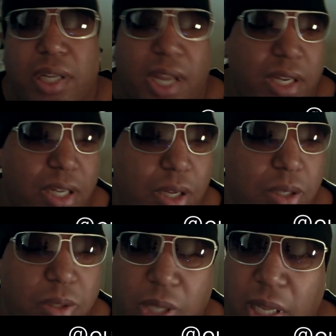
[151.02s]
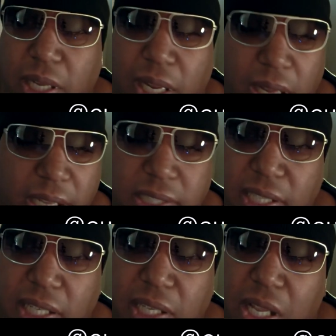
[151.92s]
And, you know, and like I
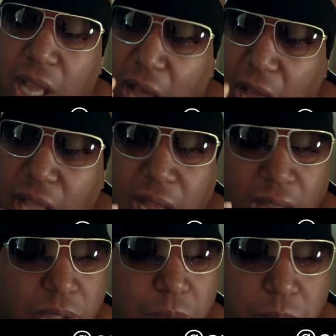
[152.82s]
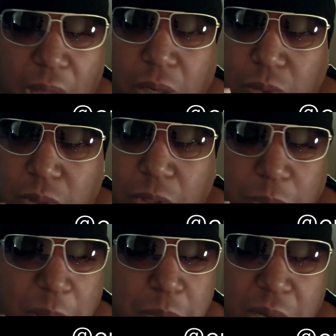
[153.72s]
said, I don't, there's
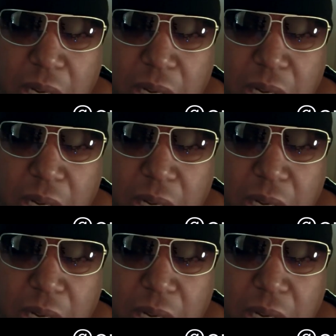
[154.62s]
people